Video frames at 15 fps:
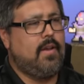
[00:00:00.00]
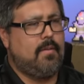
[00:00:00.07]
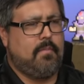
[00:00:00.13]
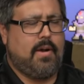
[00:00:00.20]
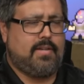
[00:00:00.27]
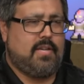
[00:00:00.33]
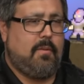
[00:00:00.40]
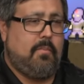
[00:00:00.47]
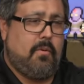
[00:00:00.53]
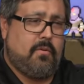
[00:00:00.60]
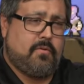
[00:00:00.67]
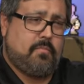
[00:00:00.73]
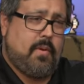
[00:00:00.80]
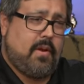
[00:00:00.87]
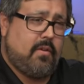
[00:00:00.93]
my CPU is
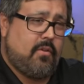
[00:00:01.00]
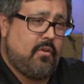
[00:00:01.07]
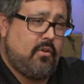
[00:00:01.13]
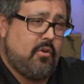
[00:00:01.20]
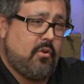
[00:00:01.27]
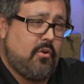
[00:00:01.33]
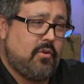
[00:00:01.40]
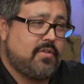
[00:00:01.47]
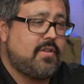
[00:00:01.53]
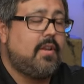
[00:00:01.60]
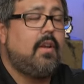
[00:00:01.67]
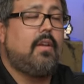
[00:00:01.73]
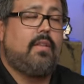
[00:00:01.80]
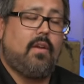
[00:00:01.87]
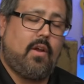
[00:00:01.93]
bigger than yours.
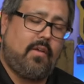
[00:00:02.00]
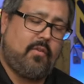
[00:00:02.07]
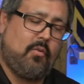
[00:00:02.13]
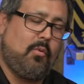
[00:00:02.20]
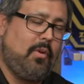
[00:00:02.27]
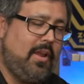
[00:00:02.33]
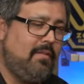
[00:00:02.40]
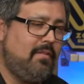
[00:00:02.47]
Then I think we'll leave